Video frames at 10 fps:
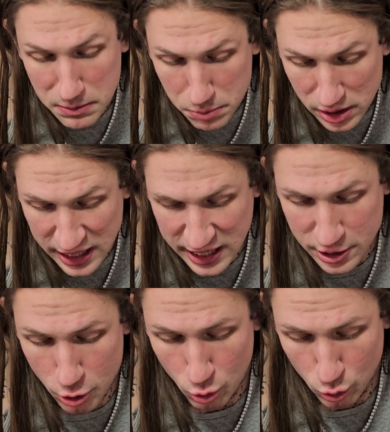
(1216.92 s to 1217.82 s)

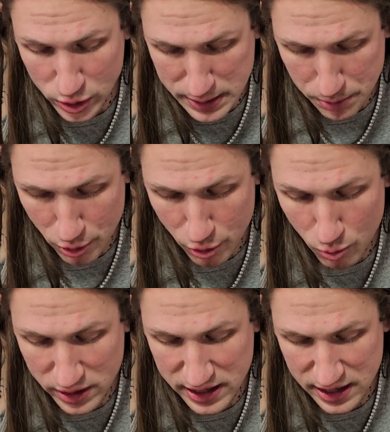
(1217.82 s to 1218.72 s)
Blade Reaper.
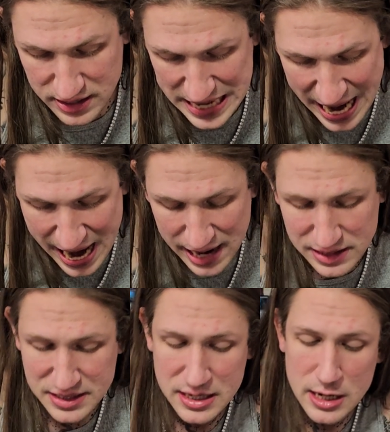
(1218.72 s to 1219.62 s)
When it
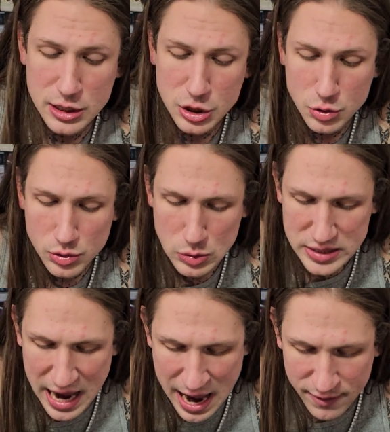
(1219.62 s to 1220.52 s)
attacks, you
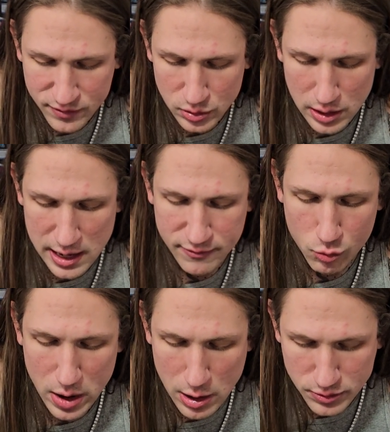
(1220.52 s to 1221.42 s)
lose half your life
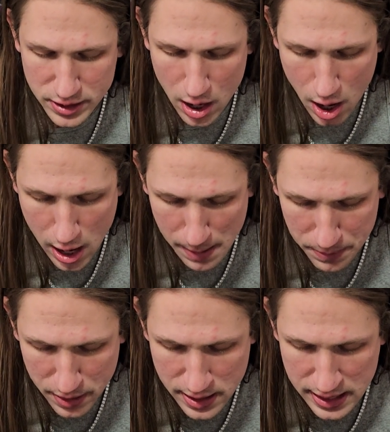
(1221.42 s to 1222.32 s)
rounded
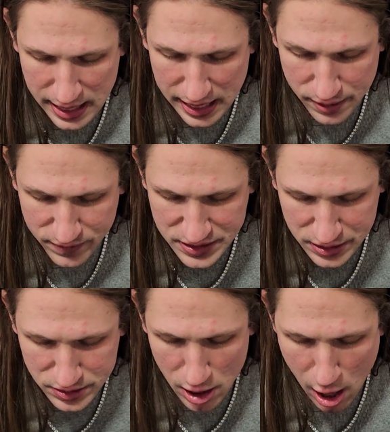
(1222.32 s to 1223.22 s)
up. And if it
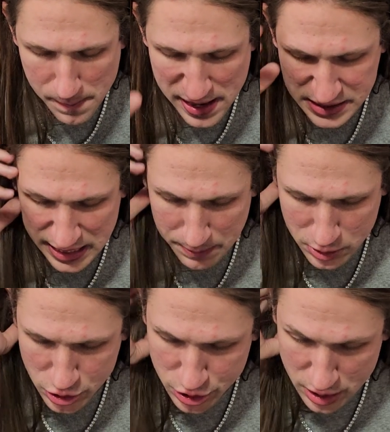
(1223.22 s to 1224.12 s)
deals combat
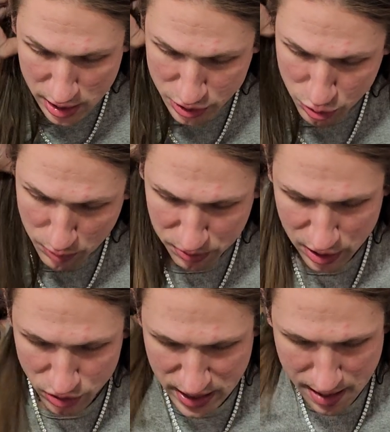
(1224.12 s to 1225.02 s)
damage to a
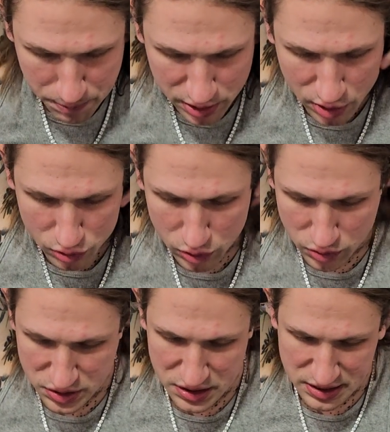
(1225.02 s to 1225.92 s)
player, that player
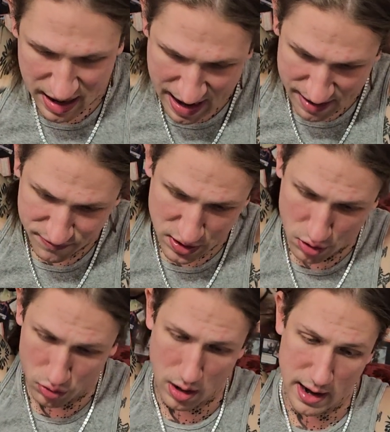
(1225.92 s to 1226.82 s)
loses half
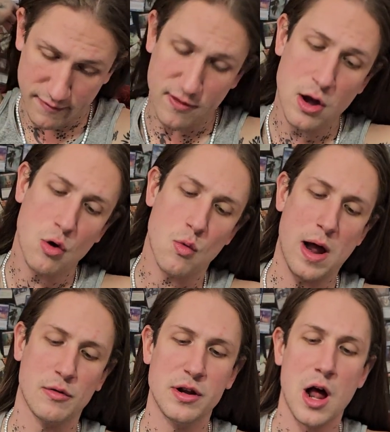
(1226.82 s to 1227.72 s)
their life
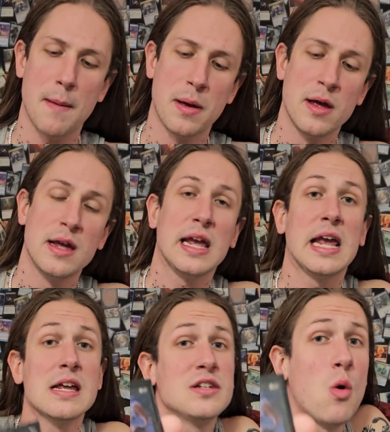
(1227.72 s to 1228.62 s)
rounded up.
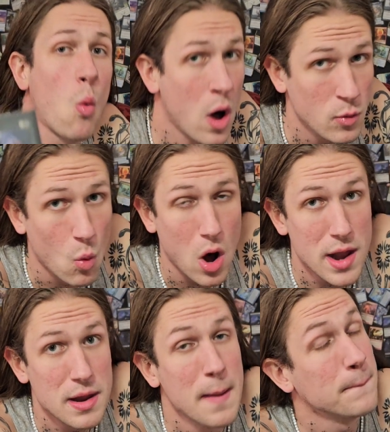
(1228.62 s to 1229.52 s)
It's a
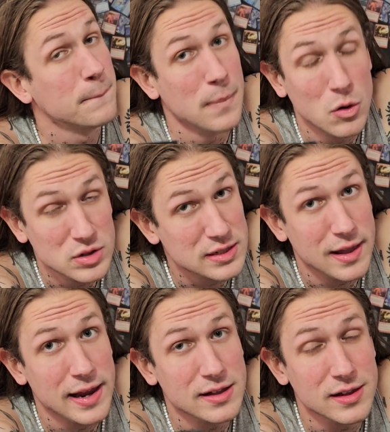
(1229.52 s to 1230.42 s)
1/1. Most
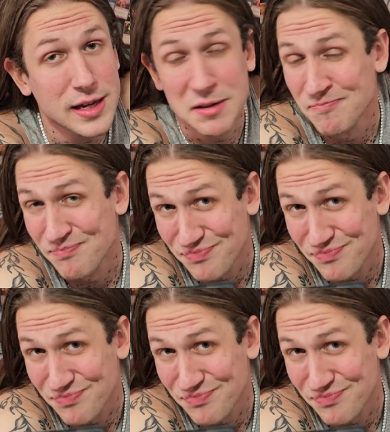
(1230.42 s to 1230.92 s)
likely,